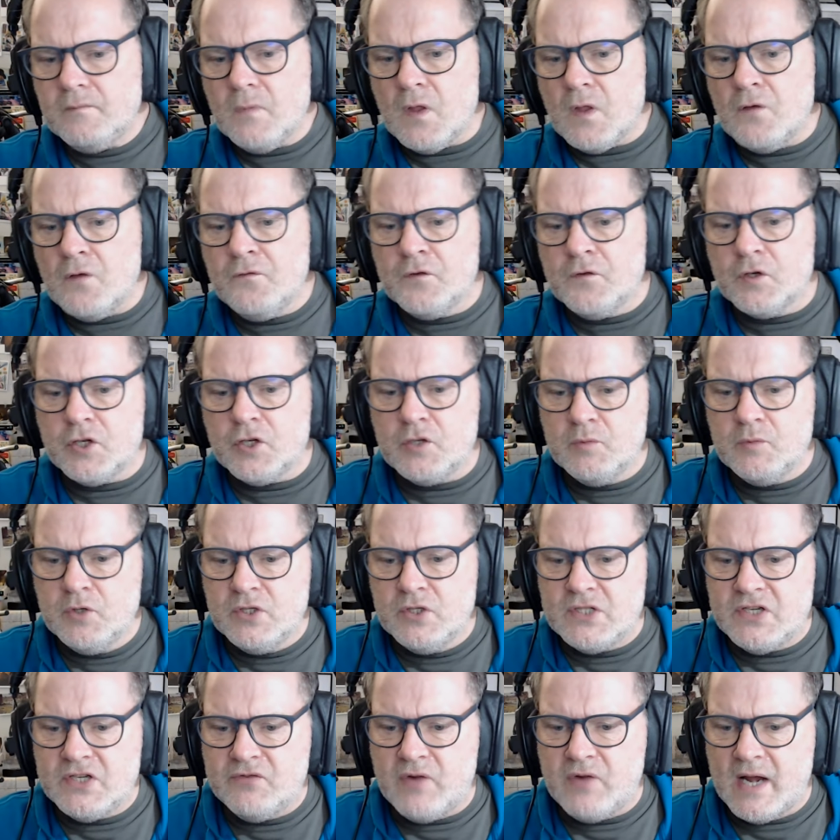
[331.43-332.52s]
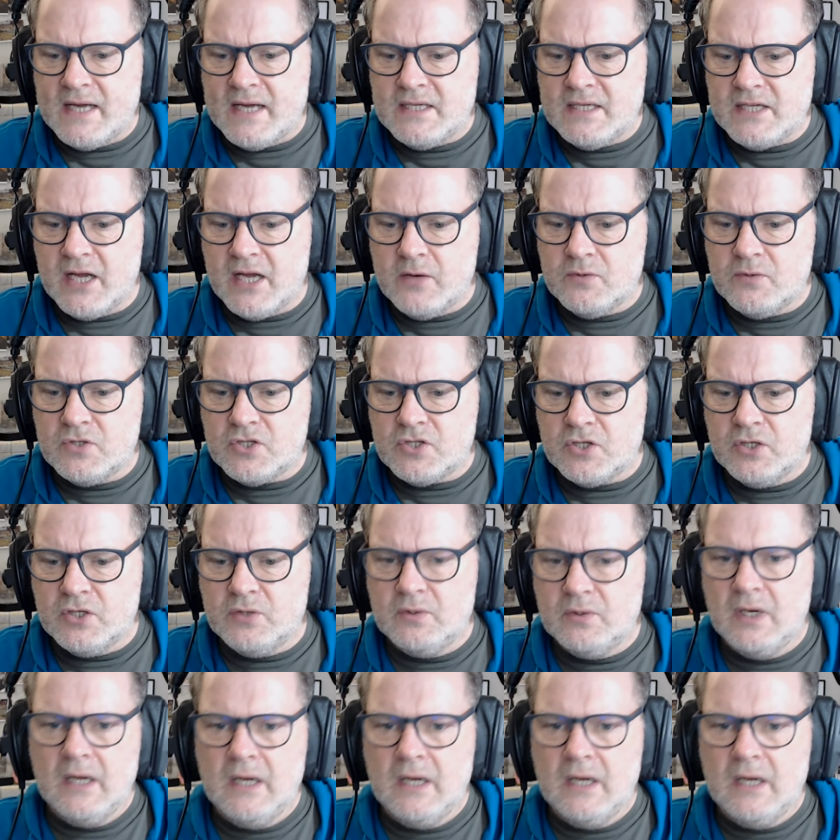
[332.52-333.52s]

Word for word: for community radio to